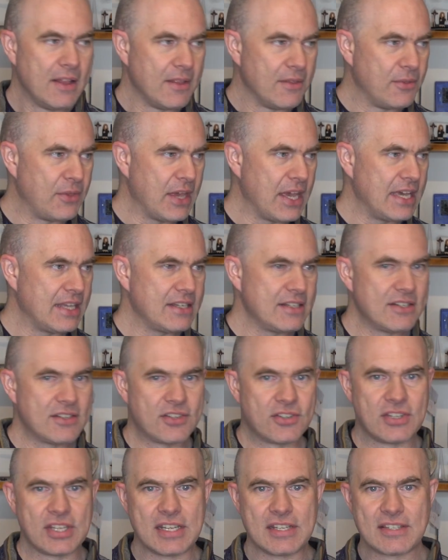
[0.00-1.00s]
That
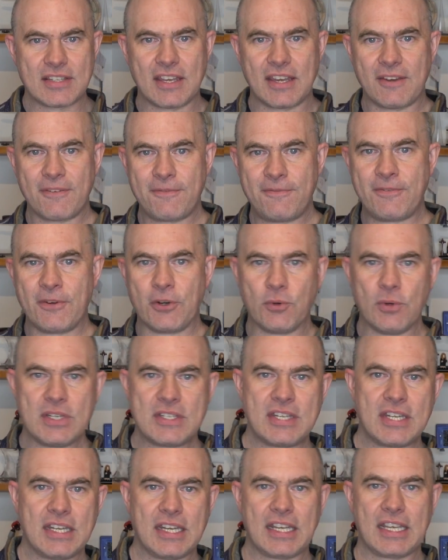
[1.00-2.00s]
is things like
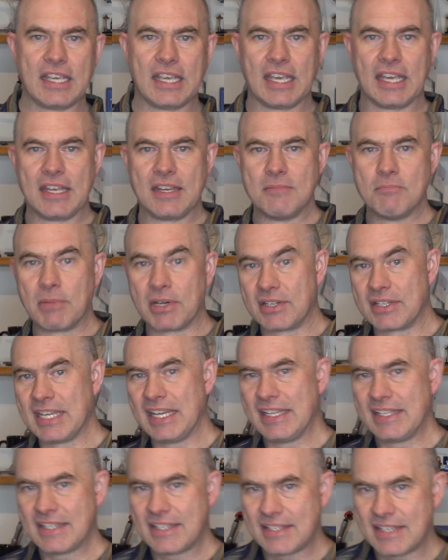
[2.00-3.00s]
ferritic and
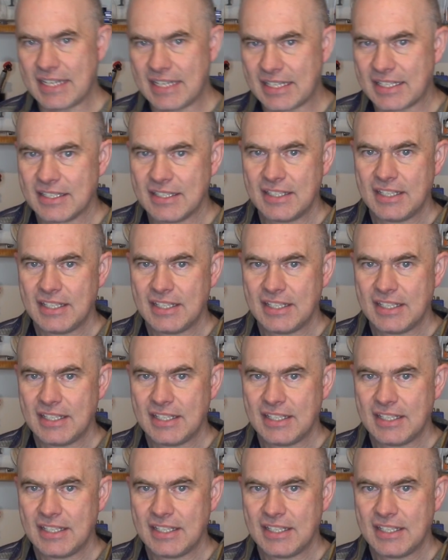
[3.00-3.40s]
martenstic